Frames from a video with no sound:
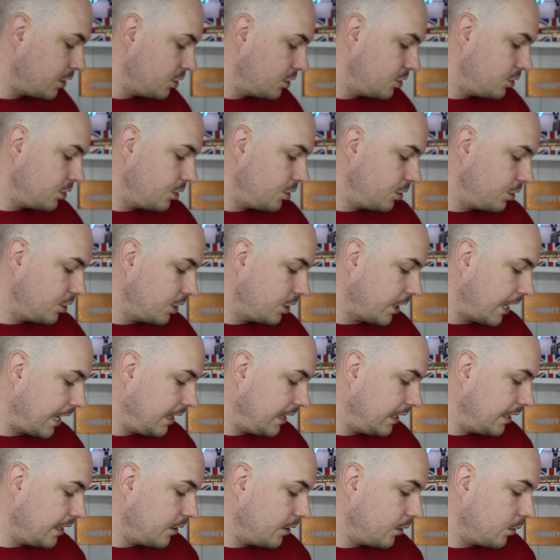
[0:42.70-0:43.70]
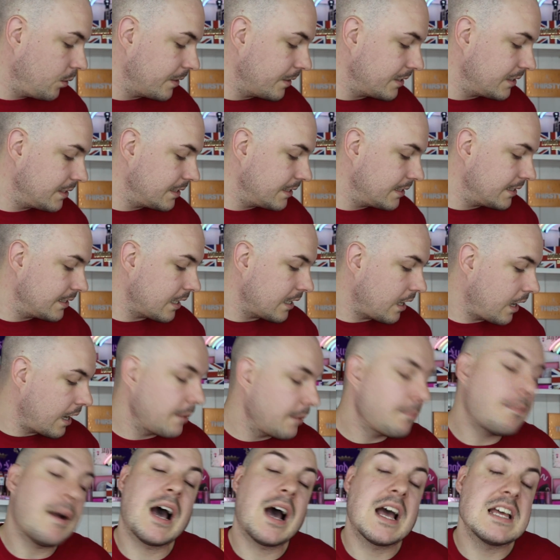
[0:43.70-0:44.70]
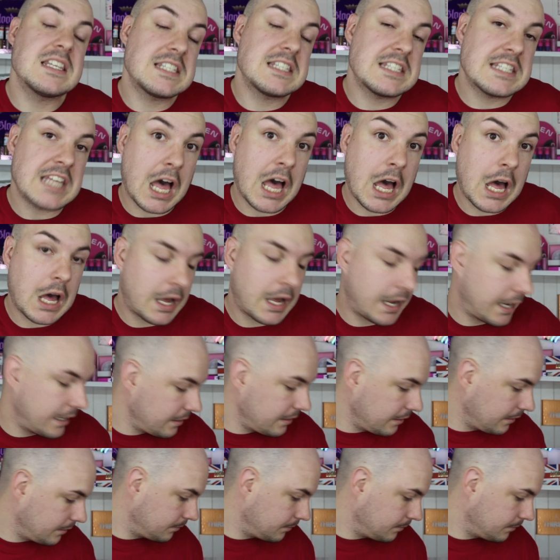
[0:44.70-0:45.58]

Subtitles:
do a little side by side.